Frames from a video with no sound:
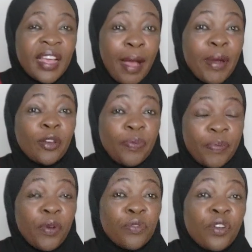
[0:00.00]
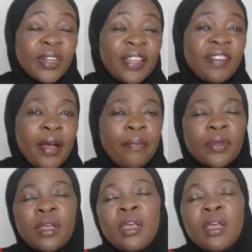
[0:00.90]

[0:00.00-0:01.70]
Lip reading: about people who don't give up